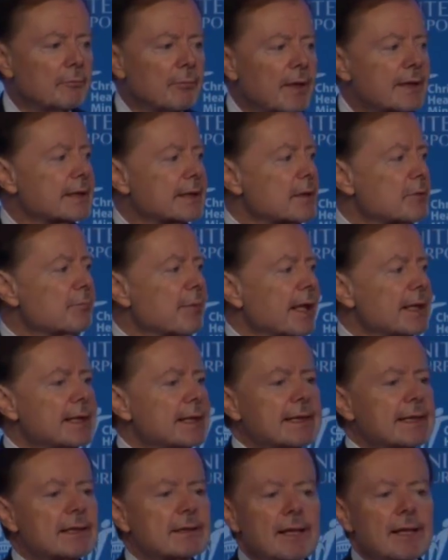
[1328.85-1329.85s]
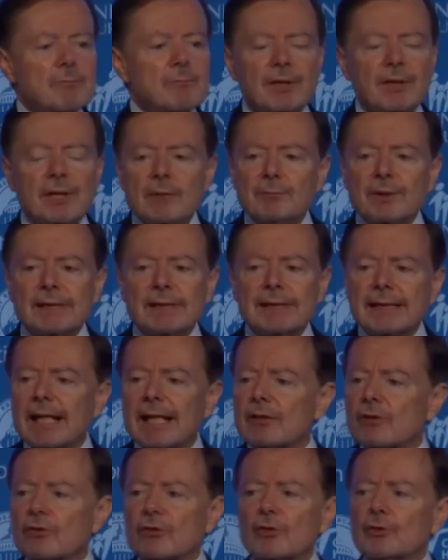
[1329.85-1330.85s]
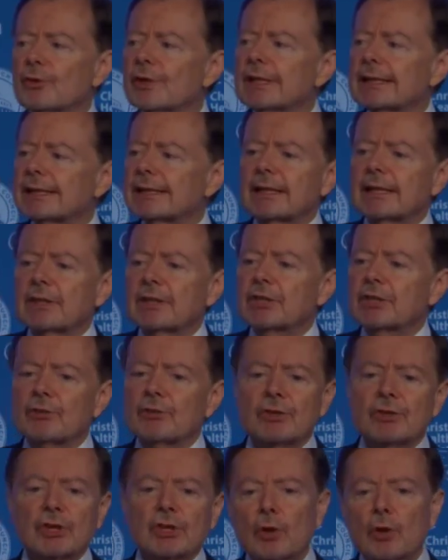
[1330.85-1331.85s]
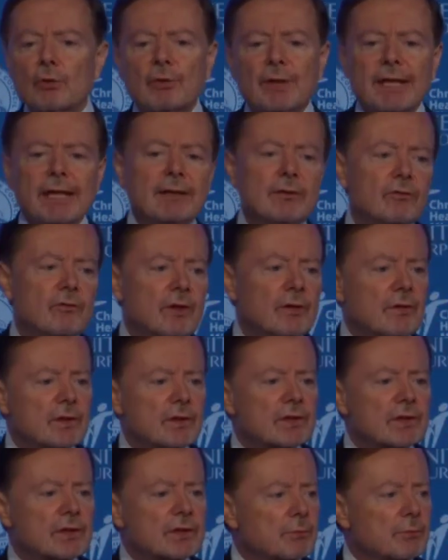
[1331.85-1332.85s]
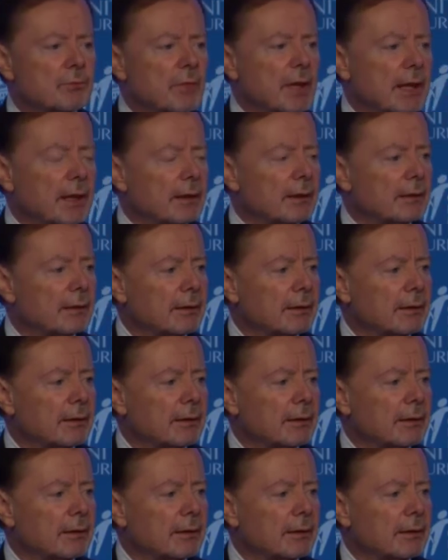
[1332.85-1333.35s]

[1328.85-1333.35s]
by somebody stepping up and saying, 36 years ago, he did this to me.